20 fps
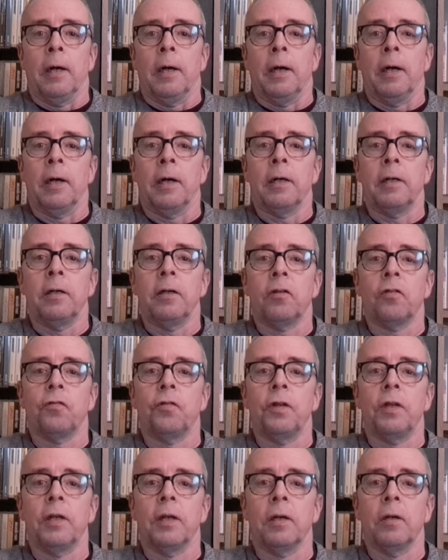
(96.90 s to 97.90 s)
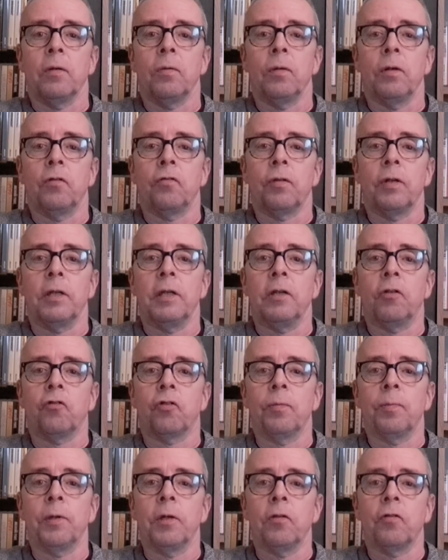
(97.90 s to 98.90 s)
And this video is really a
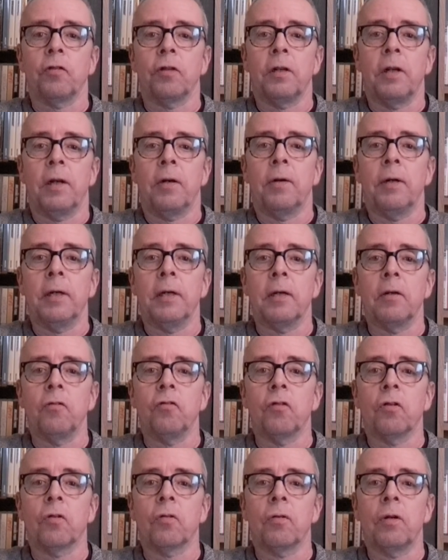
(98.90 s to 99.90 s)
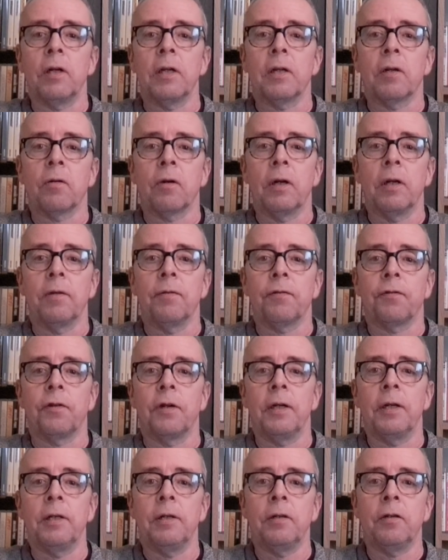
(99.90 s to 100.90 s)
tribute to Larry, who's a great
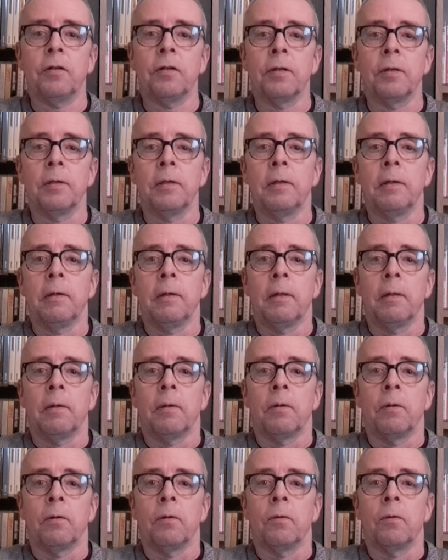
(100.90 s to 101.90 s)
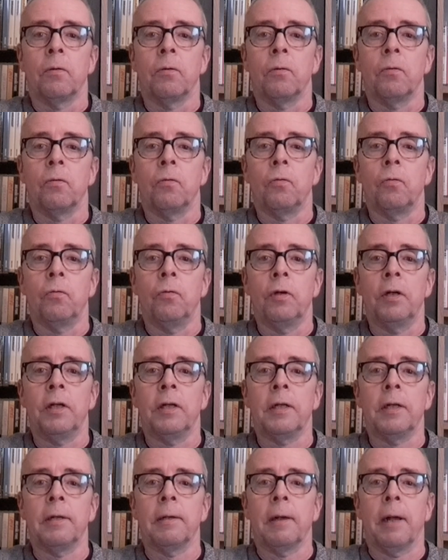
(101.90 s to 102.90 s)
friend.
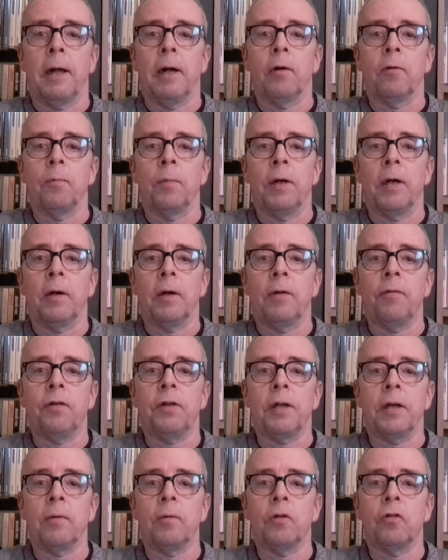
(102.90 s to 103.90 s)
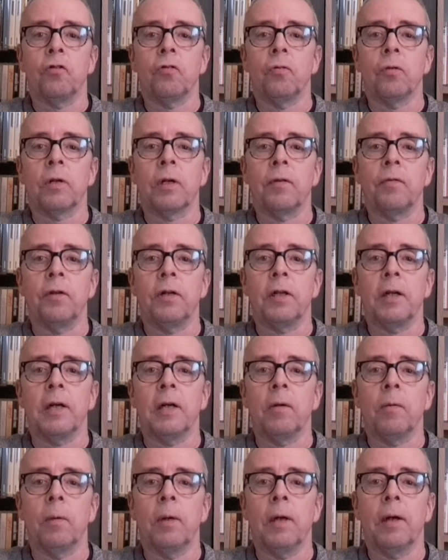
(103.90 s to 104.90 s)
Really helped me out every day. We talk every
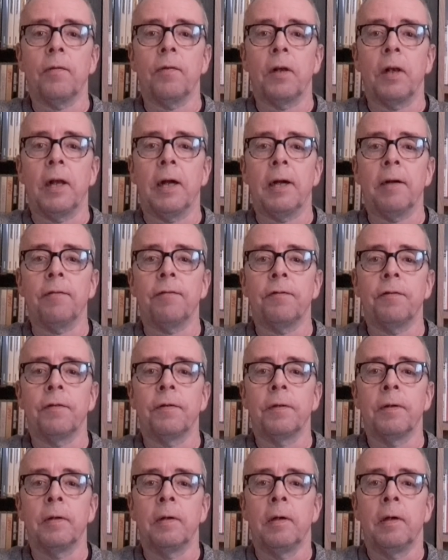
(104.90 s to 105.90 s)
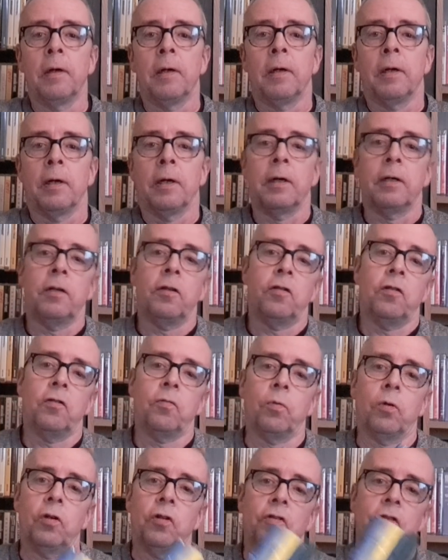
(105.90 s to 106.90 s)
day, we have a laugh. And this
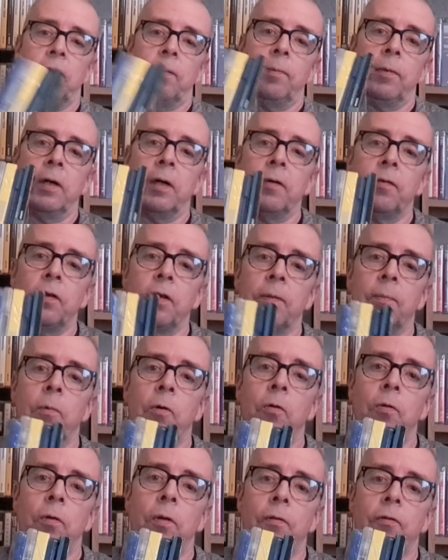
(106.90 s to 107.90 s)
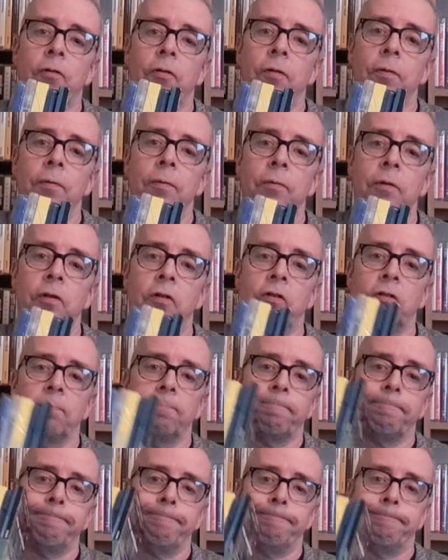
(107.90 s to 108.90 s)
is what he sent me over the month, which
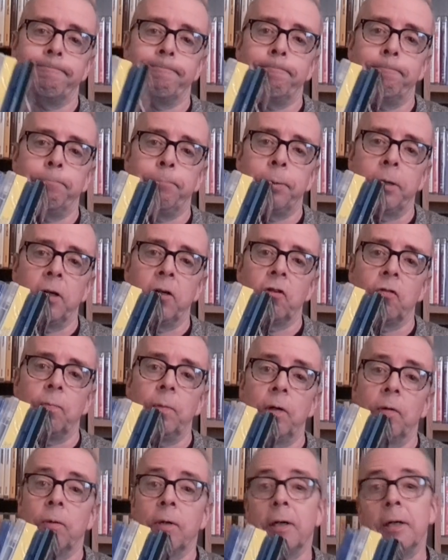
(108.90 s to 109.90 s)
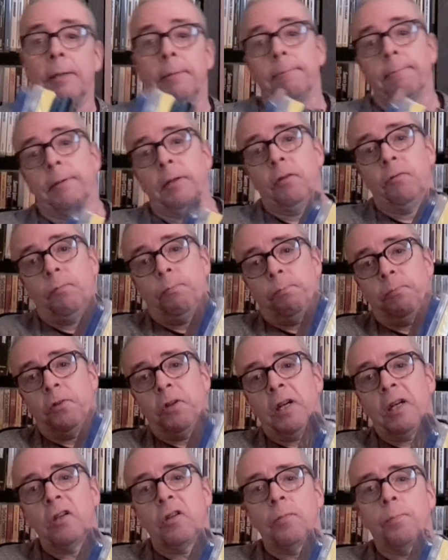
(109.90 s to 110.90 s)
blows me away. It's
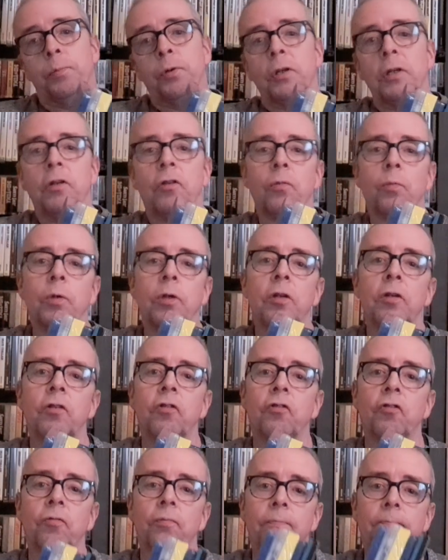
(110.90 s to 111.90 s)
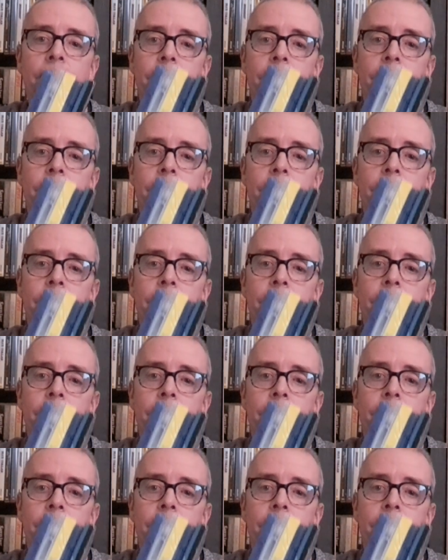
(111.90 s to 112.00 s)
hard to put into words.